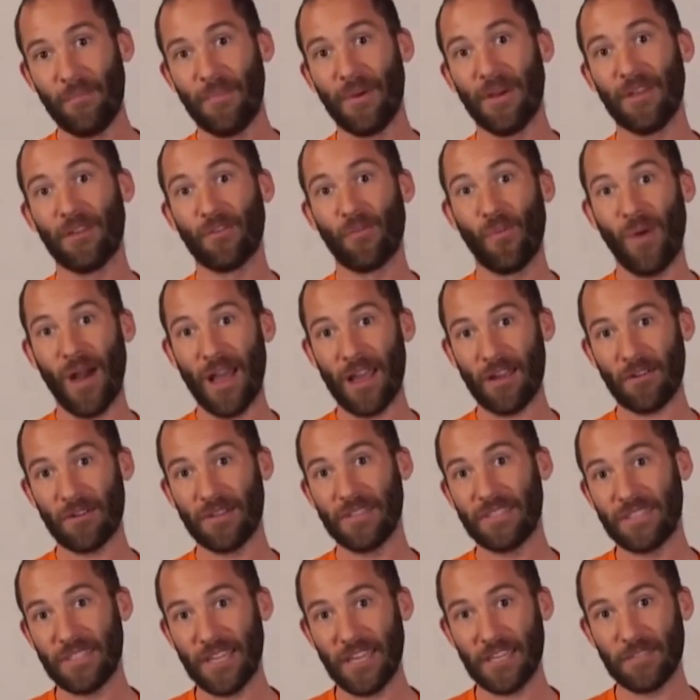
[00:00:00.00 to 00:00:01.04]
but your
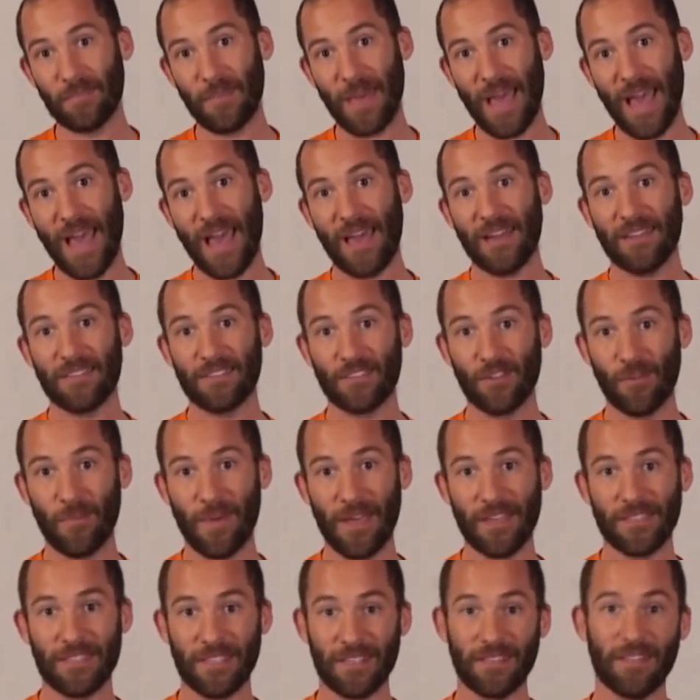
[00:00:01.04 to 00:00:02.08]
wiring stays bad. And so
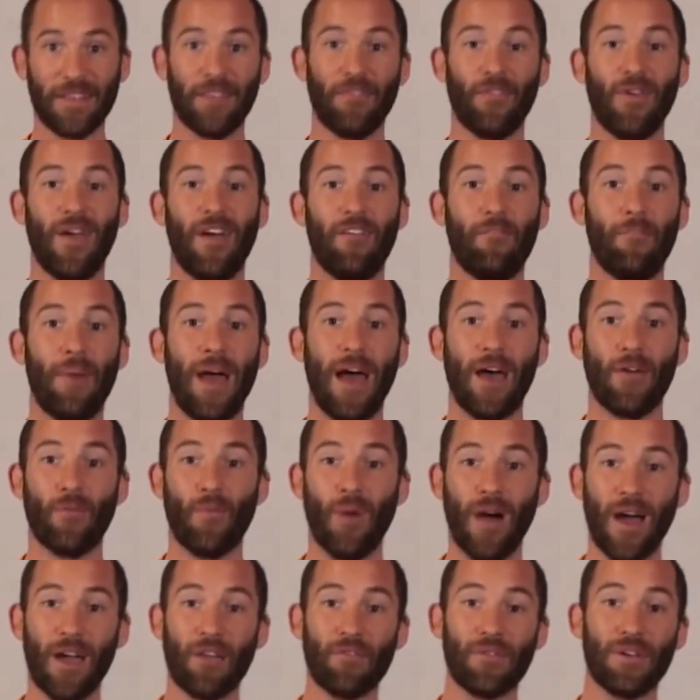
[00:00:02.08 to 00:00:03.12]
basically, if you have bad
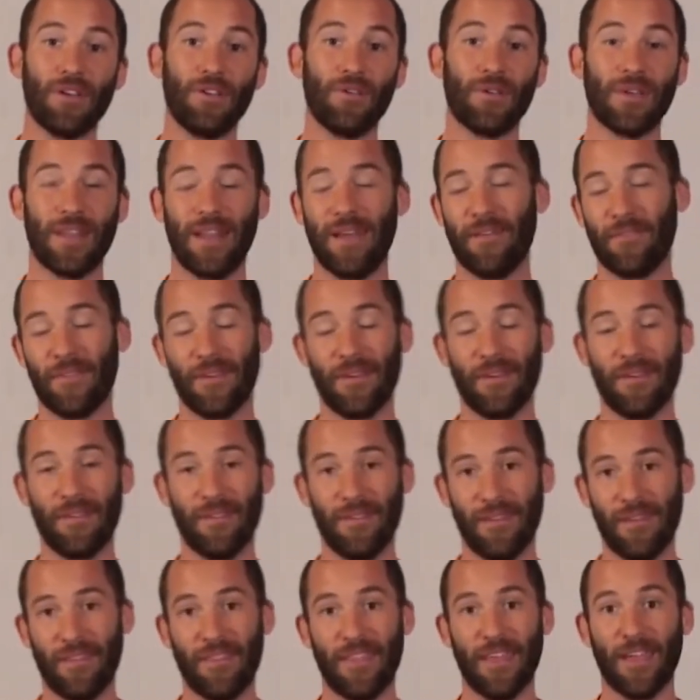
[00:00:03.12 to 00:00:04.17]
wiring, you can have
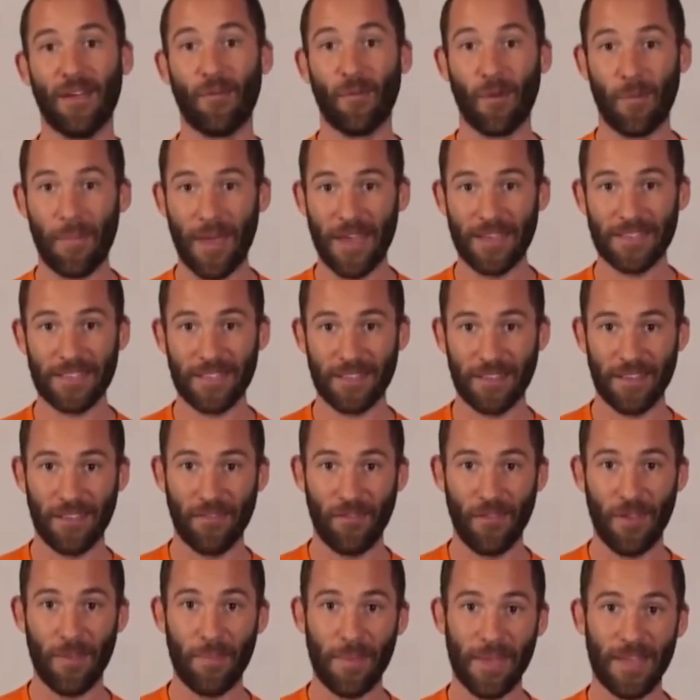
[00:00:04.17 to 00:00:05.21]
the thing where basically
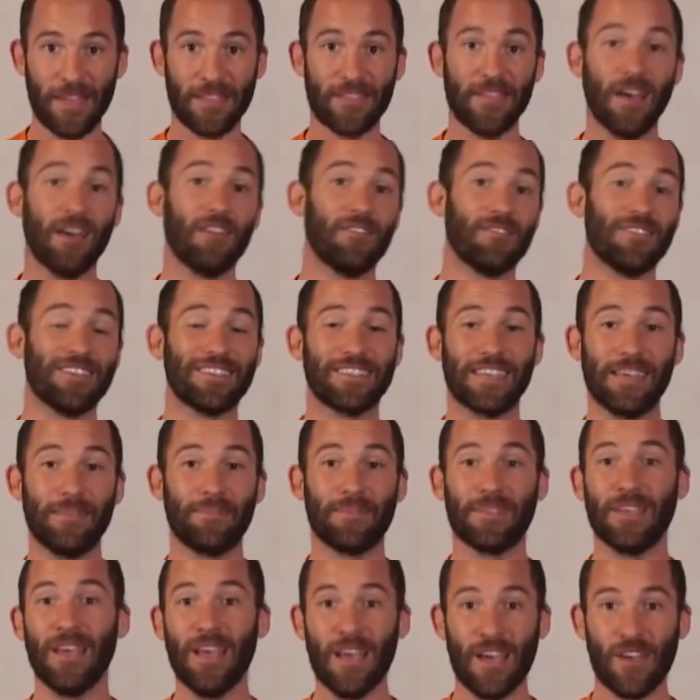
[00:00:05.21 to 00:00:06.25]
the VPN tunnel just
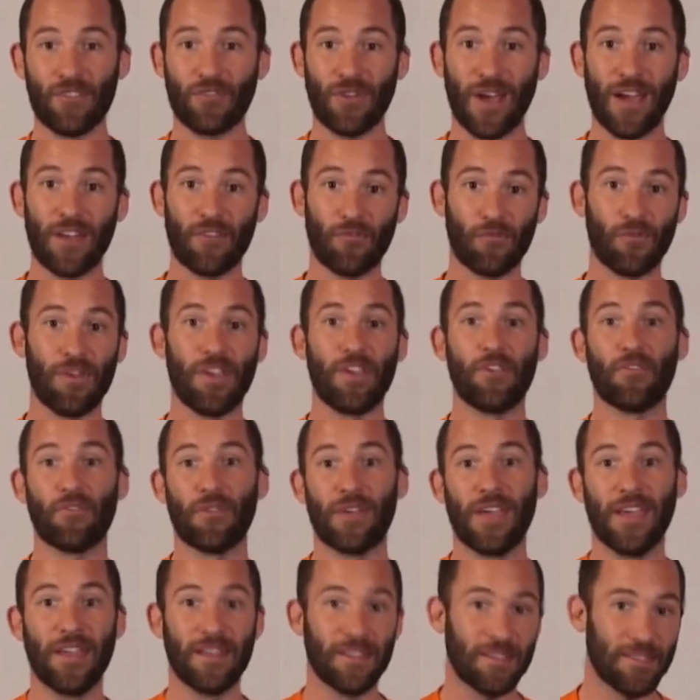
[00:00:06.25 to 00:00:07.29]
keeps trying to
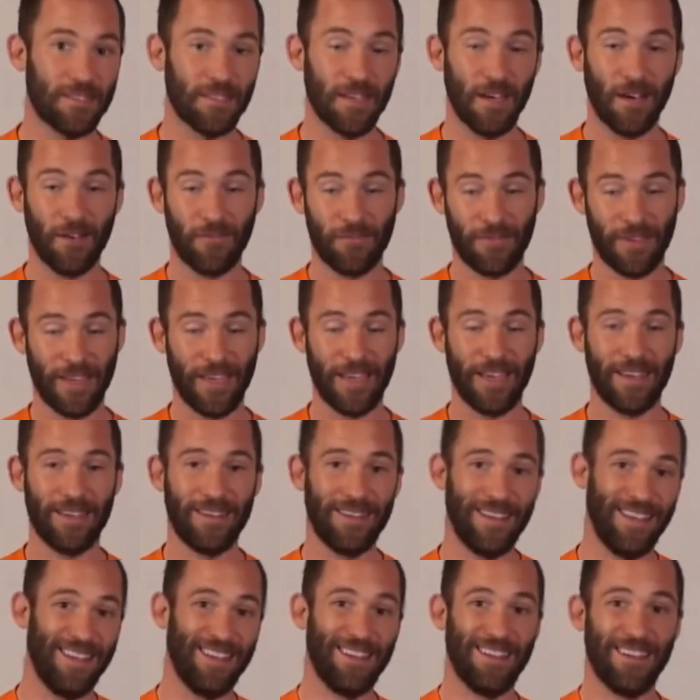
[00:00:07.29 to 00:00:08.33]
recreate itself,
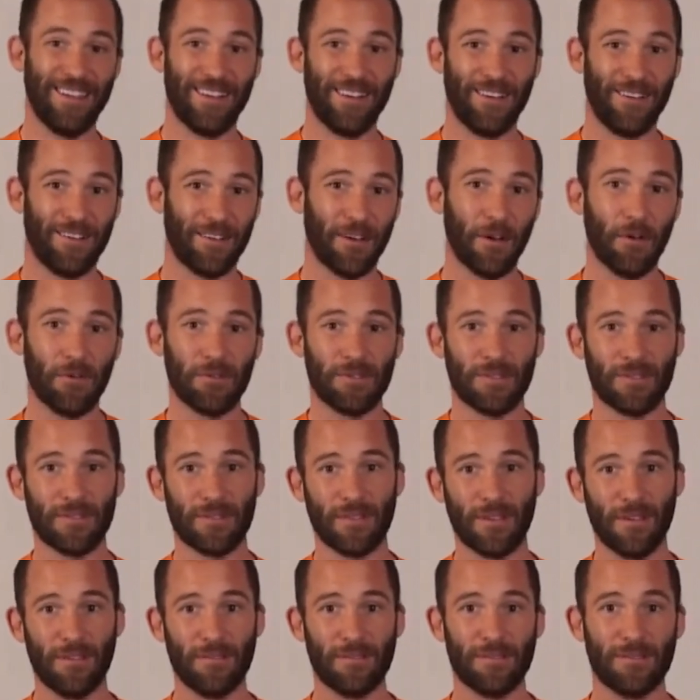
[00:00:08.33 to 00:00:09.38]
and it all
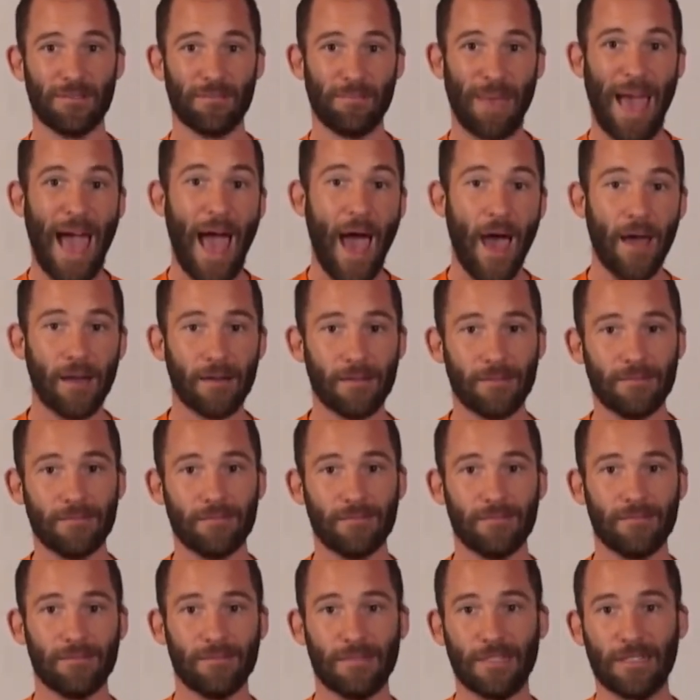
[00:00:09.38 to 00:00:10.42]
goes bad
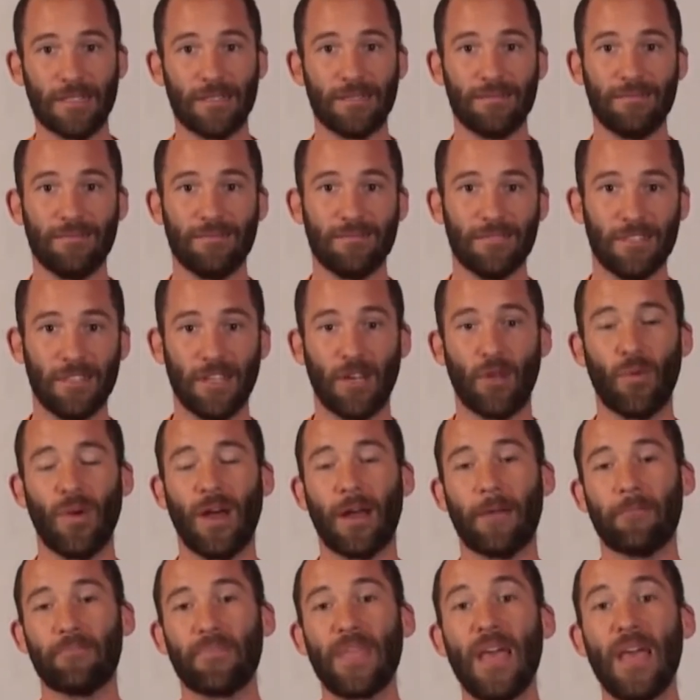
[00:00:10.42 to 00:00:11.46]
really, really
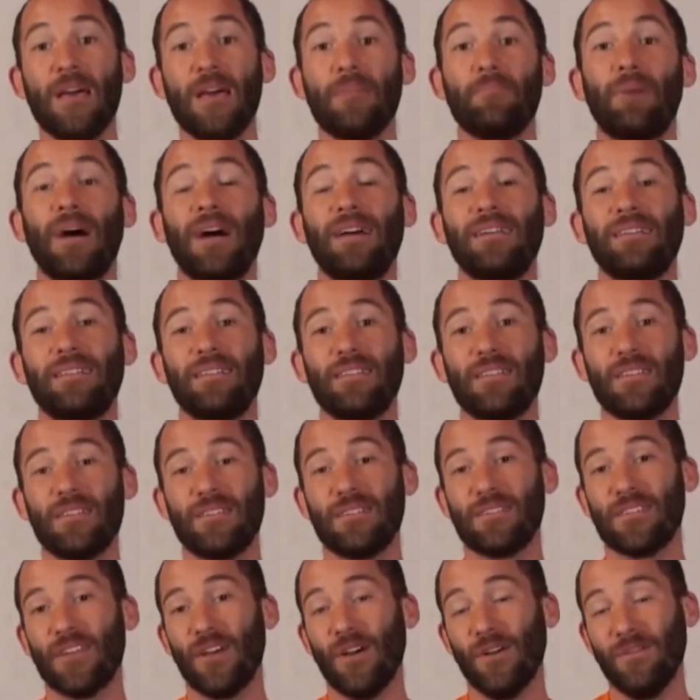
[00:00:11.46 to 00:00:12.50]
quick. But
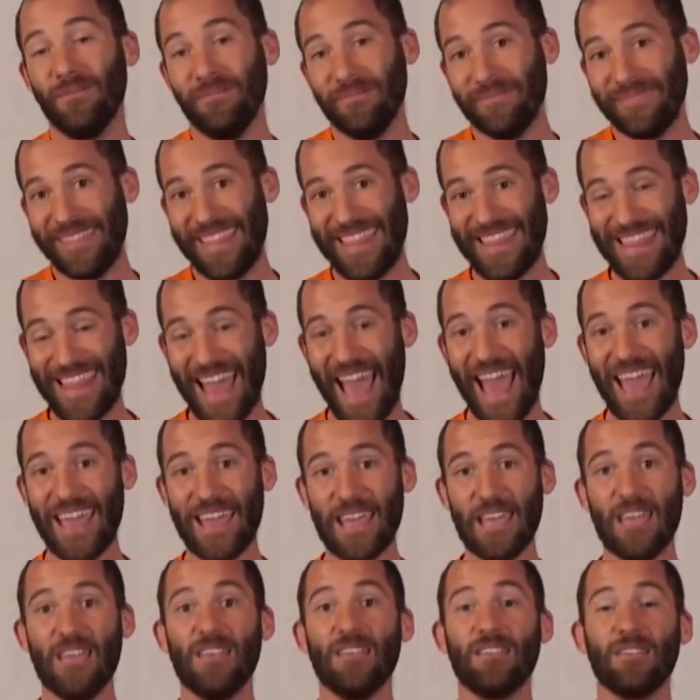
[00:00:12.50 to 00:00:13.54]
so that
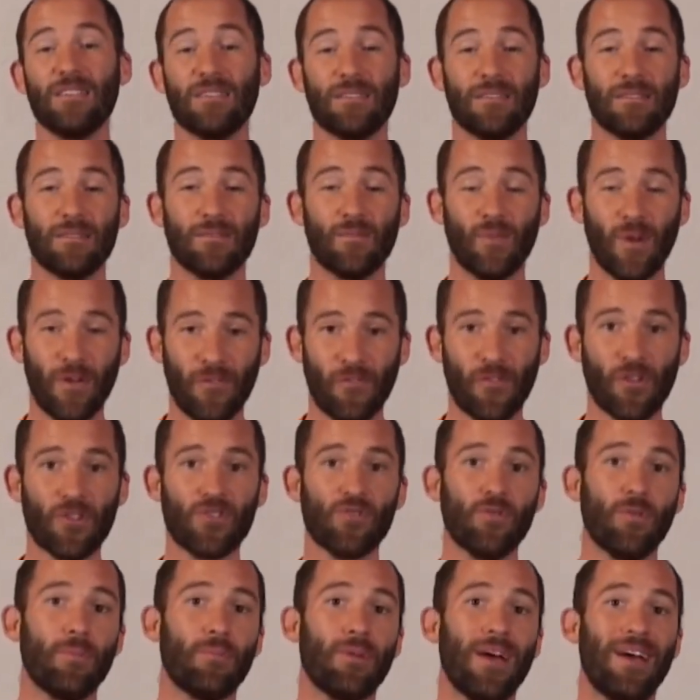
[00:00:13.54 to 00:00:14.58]
is what
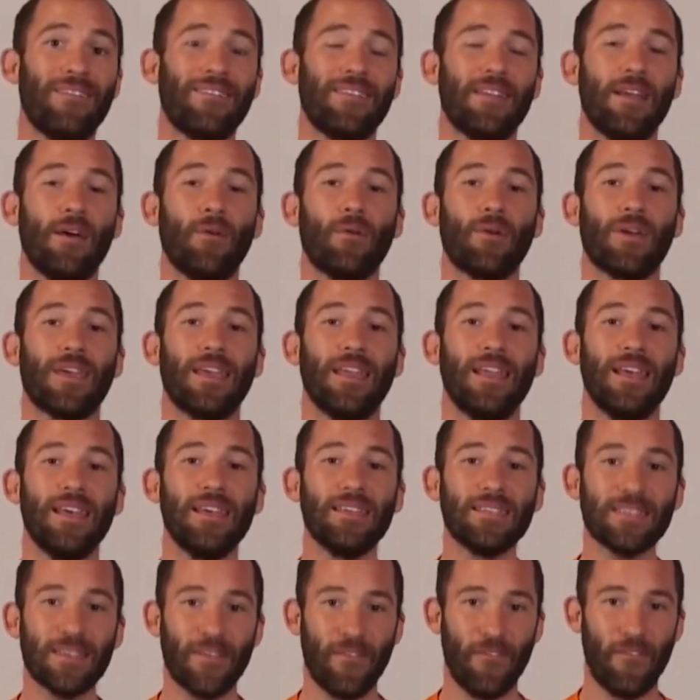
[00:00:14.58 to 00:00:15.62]
virtual private networking
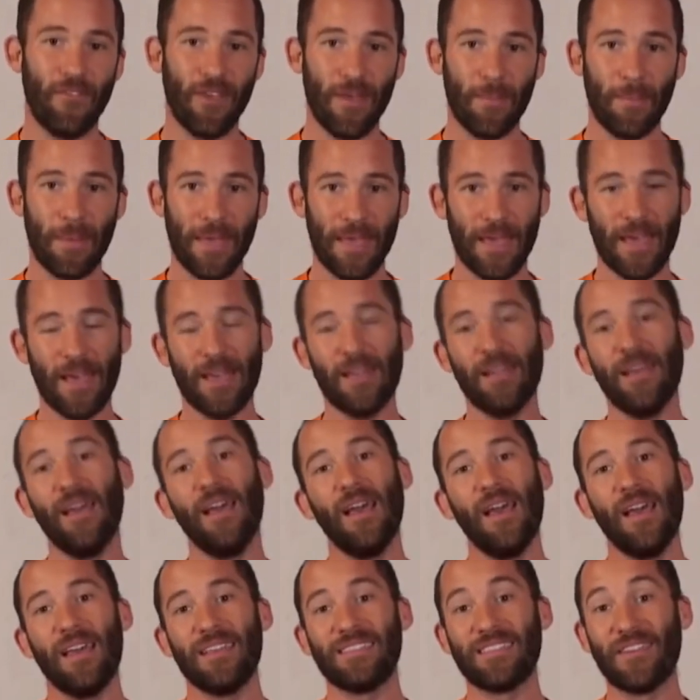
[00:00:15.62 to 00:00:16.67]
is, VPN.
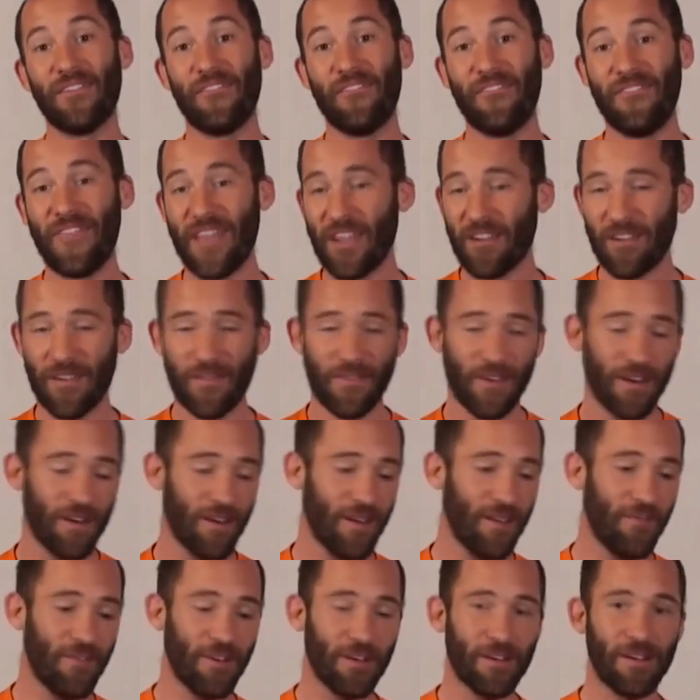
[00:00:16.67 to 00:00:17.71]
It's a very,
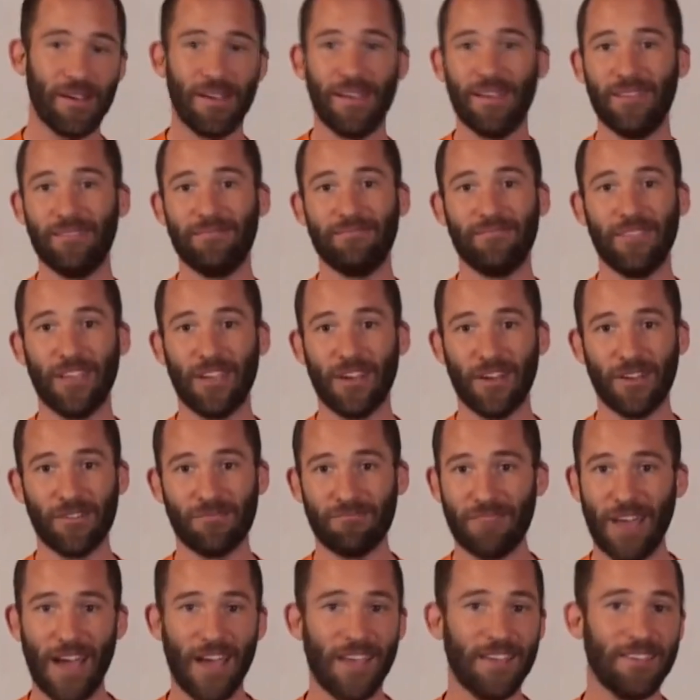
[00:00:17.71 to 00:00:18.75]
very, very,
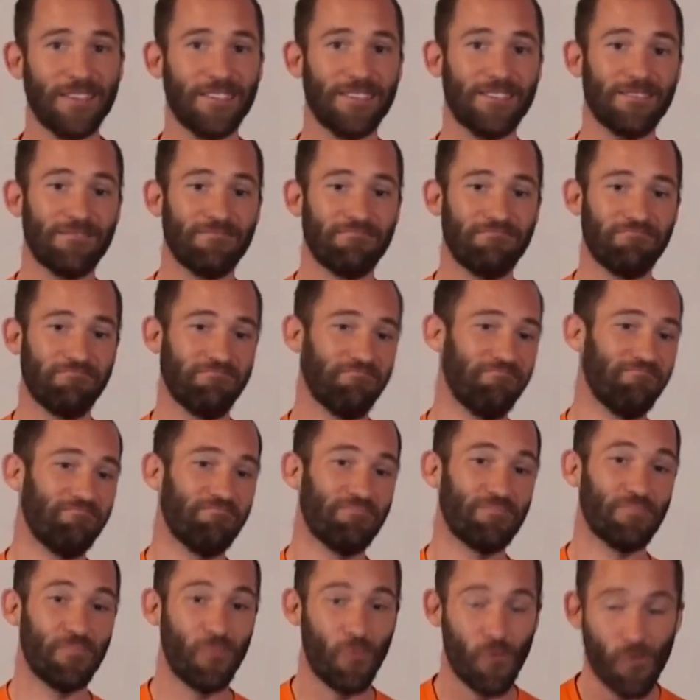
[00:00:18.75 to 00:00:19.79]
nice,
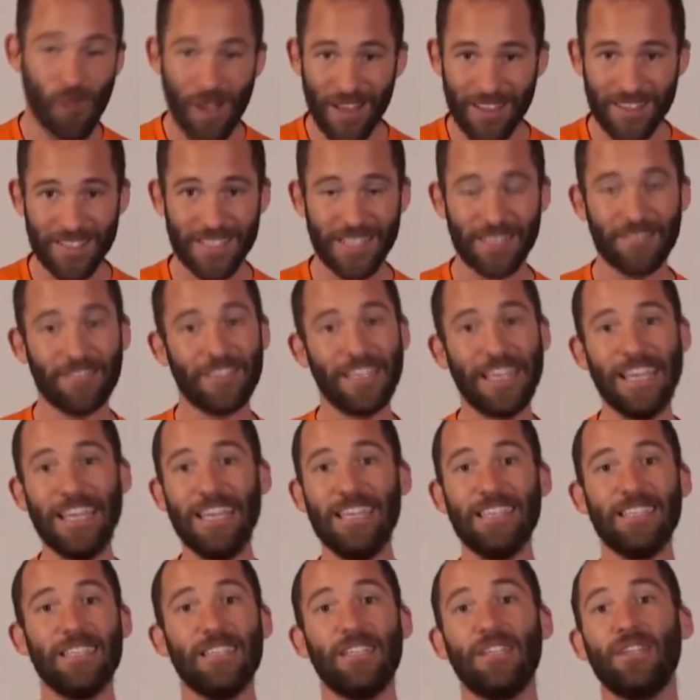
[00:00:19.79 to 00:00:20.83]
relatively
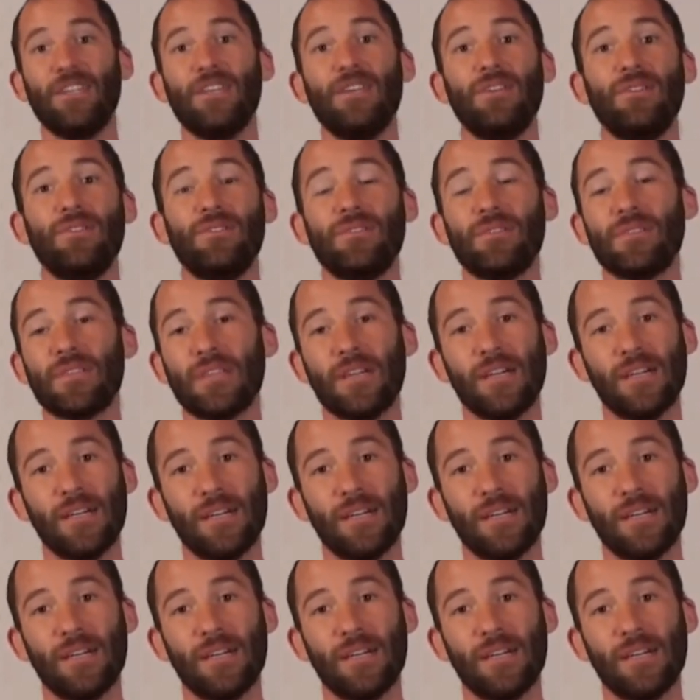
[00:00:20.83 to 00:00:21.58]
easy to use